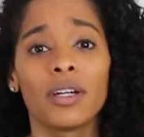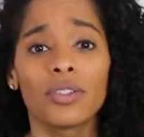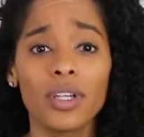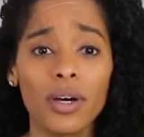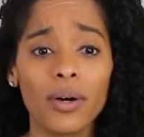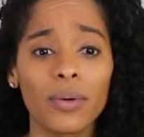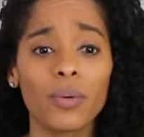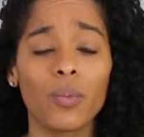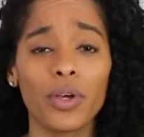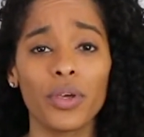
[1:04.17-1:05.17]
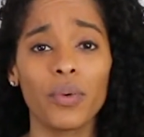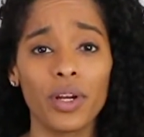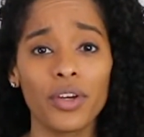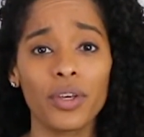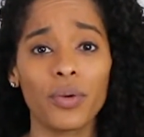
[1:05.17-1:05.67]
So what you want
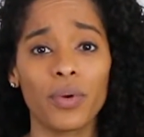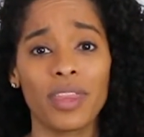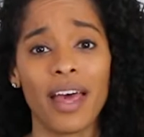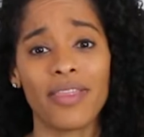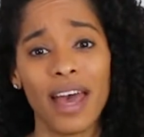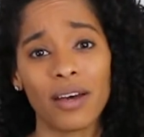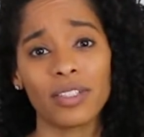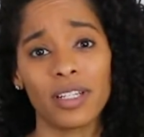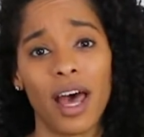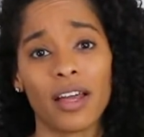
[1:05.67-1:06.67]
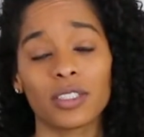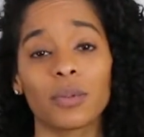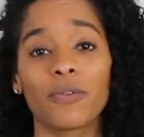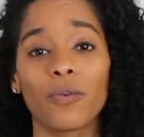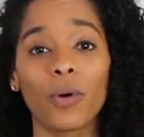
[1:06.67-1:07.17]
to do with that $1,000
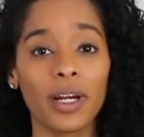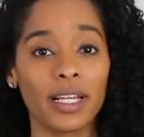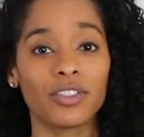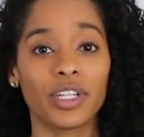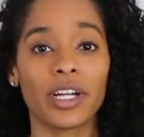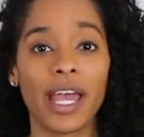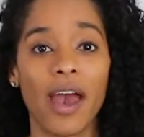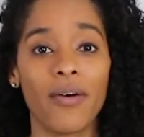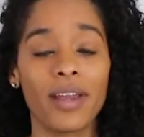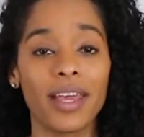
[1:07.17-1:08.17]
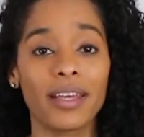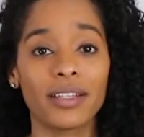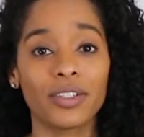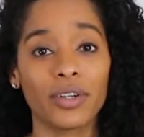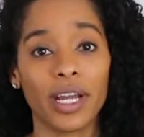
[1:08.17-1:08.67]
before it hits your account
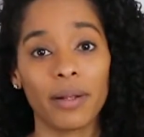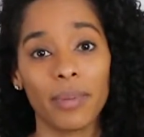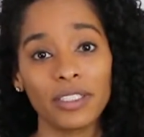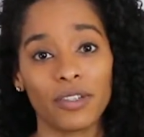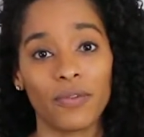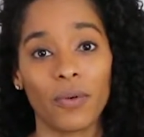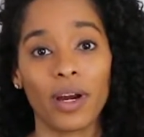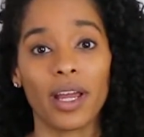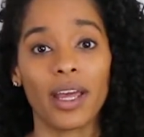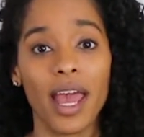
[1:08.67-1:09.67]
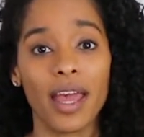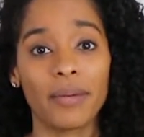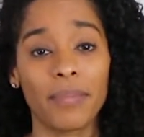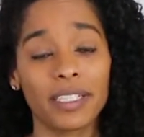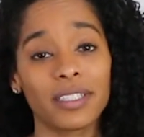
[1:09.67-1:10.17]
is create a budget for it
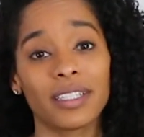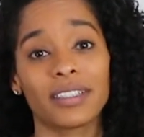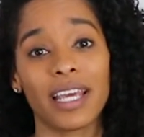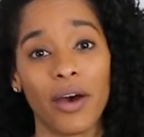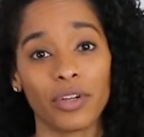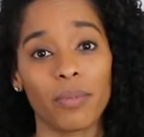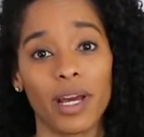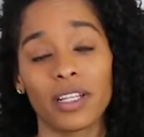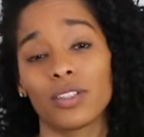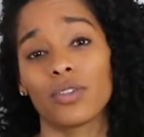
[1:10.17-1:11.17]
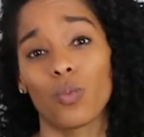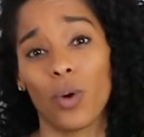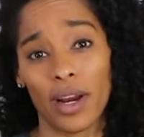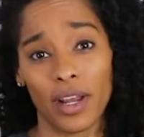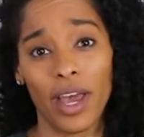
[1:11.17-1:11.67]
and basically tell your money
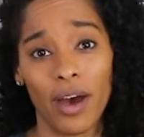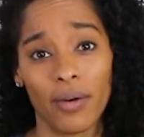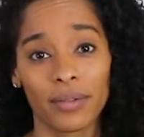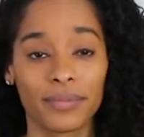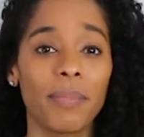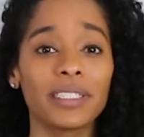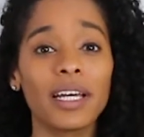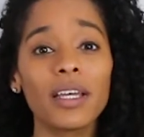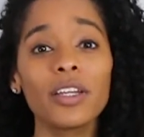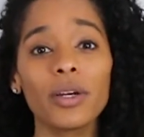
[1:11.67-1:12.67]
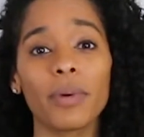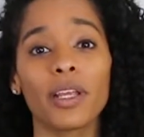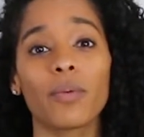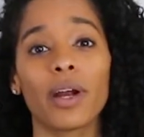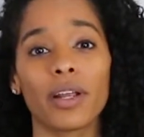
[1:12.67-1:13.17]
where to go. By telling your
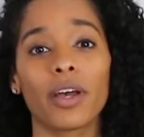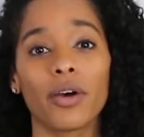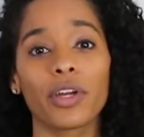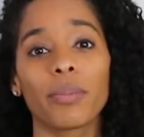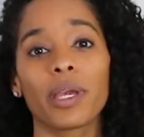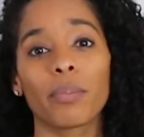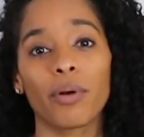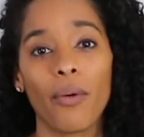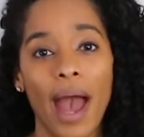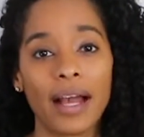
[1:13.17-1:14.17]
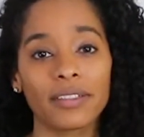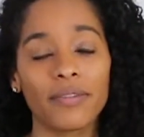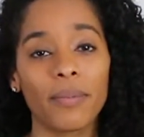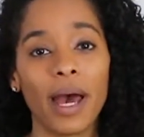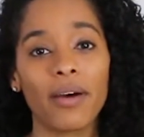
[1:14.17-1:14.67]
money where to go, you're being
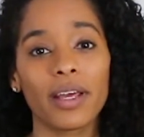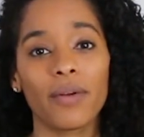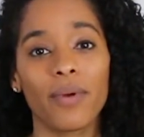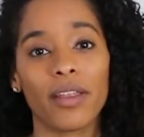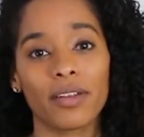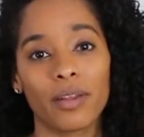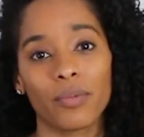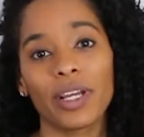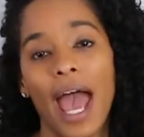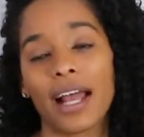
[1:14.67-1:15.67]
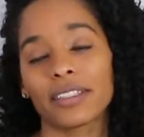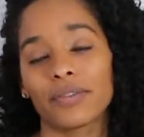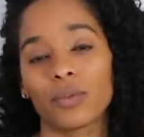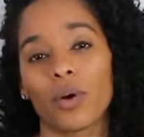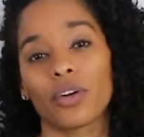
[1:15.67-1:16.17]
proactive about it rather than
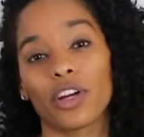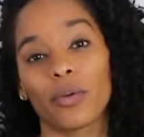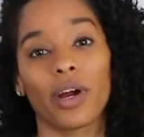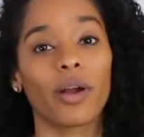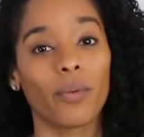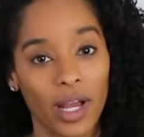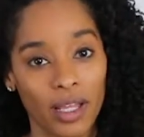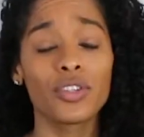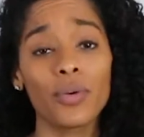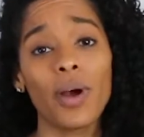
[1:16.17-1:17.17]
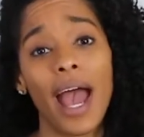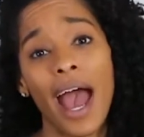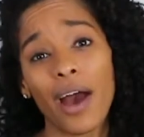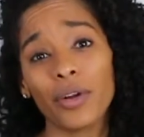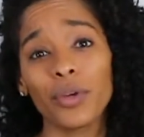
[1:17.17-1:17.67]
reactive and wondering where it went. So
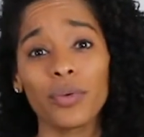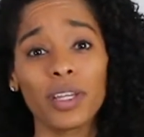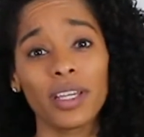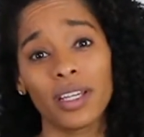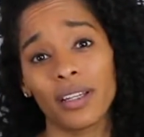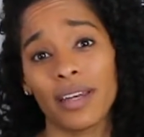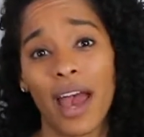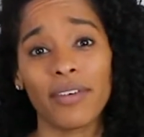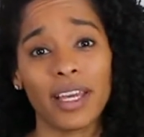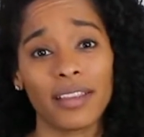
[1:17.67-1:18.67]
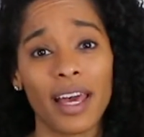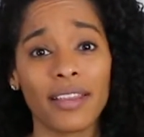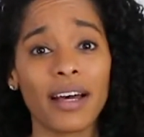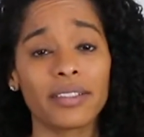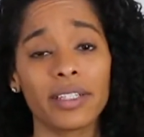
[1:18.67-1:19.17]
how do you really navigate
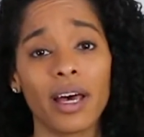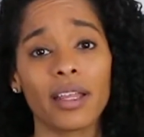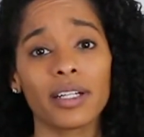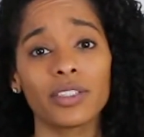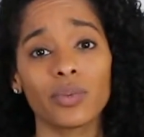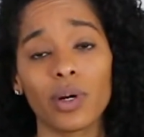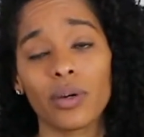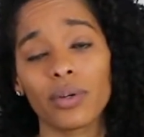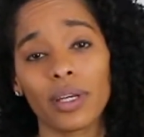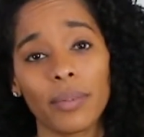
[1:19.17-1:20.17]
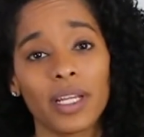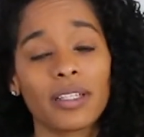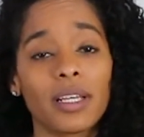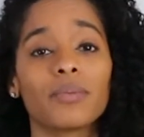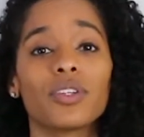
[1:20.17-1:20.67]
that $1,000? Well, I mean,
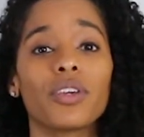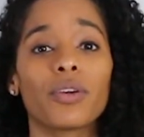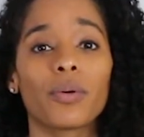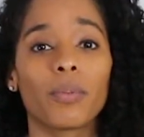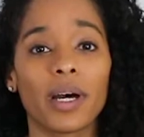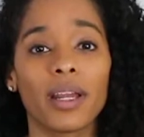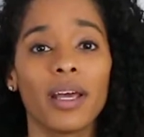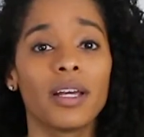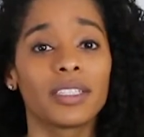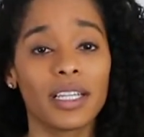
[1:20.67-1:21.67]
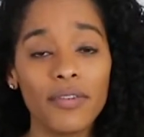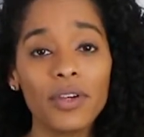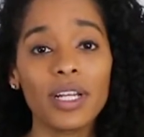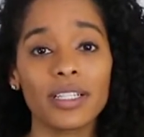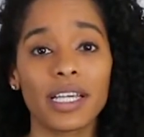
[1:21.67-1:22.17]
it's up to you, but to give
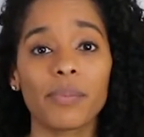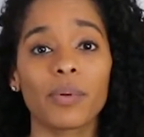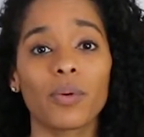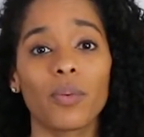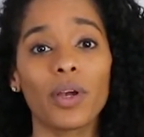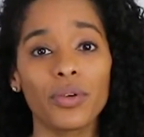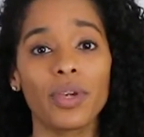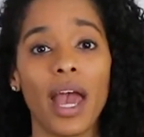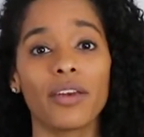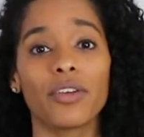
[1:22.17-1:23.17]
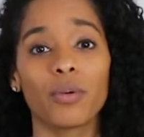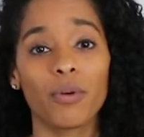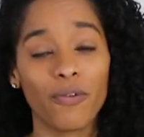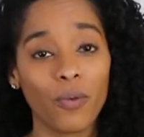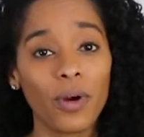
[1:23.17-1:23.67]
you an example, what you can do
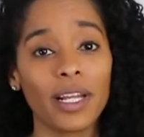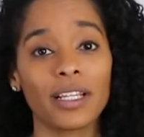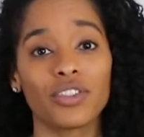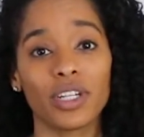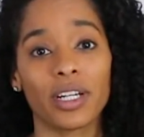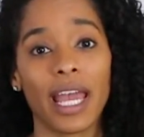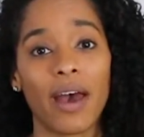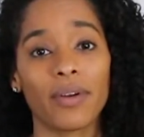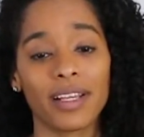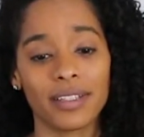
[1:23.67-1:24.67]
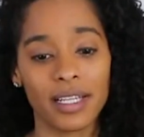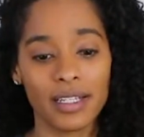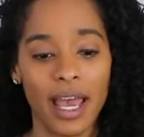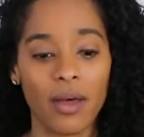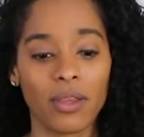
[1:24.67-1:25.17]
before it hits your account is
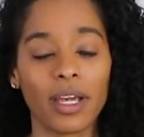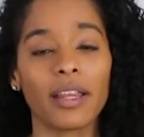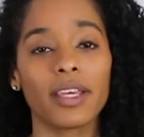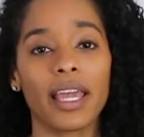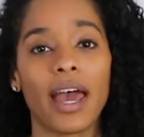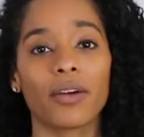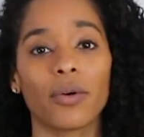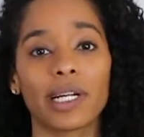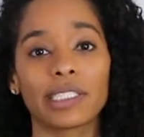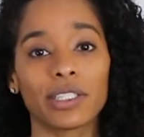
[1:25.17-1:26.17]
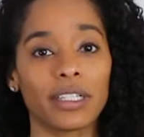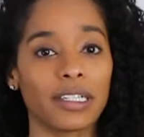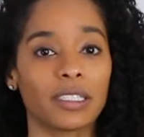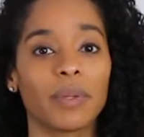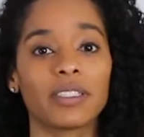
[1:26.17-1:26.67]
sit down, look at the categories or your
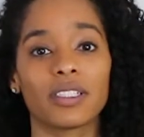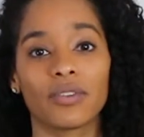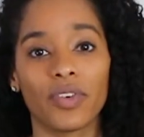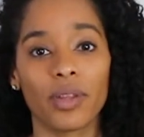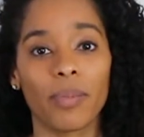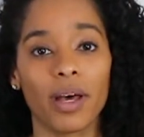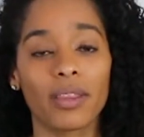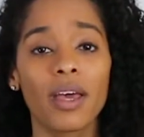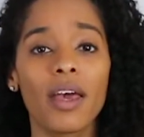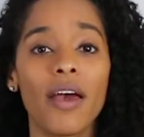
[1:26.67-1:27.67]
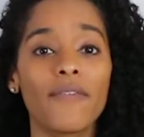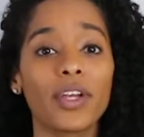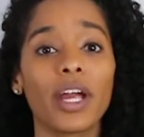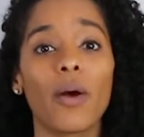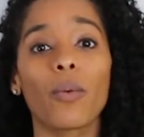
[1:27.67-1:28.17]
expenses for the month, and
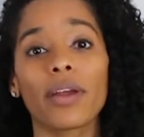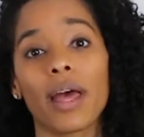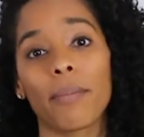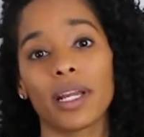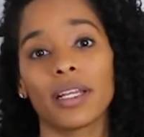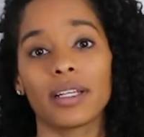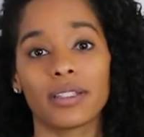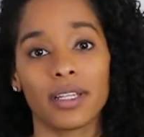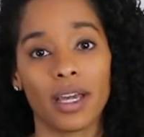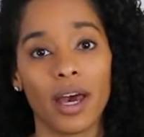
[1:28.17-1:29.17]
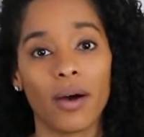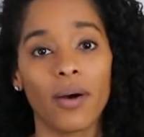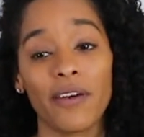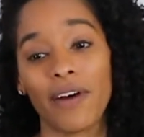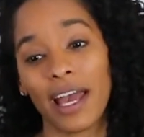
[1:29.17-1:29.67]
figure out where that money needs to
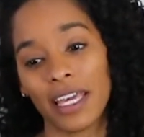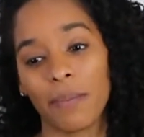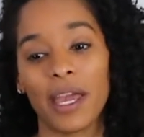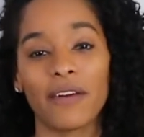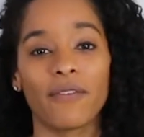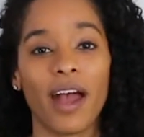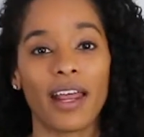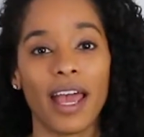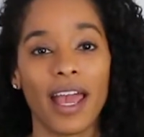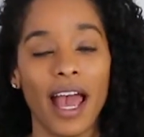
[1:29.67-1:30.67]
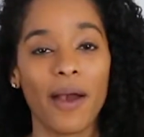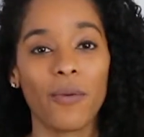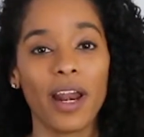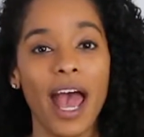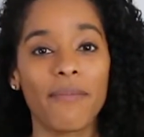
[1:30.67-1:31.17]
go. If I get paid Friday, I
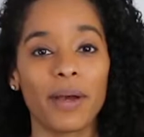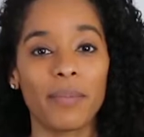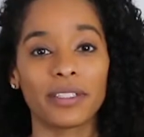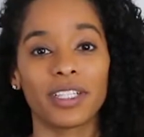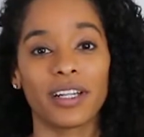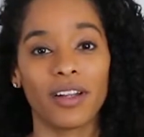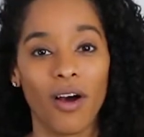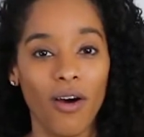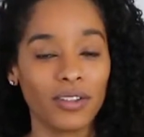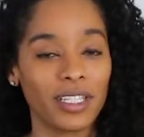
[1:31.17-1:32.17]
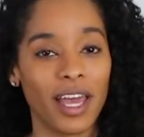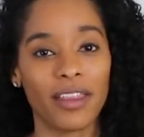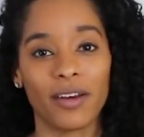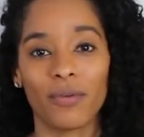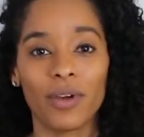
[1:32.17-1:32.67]
want to have my budget all
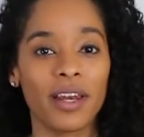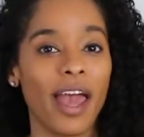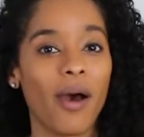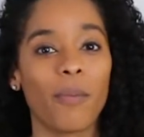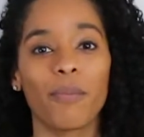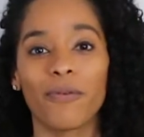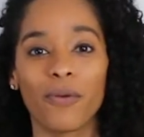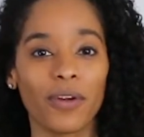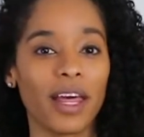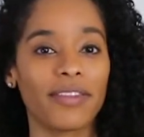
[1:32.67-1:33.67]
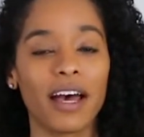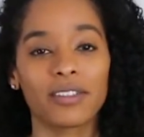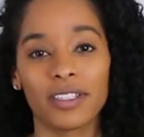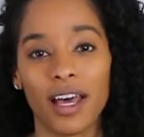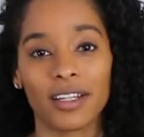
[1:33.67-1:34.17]
together written out before that
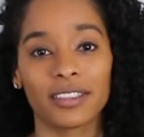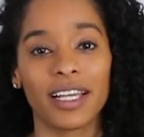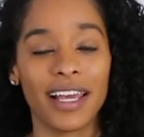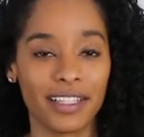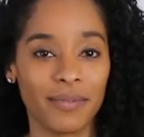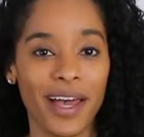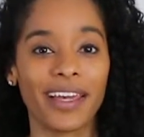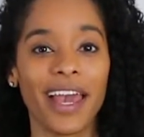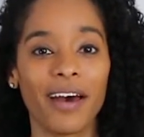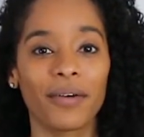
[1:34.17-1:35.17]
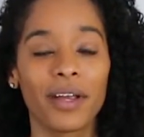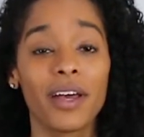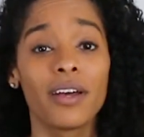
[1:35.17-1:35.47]
$1,000 hits my account.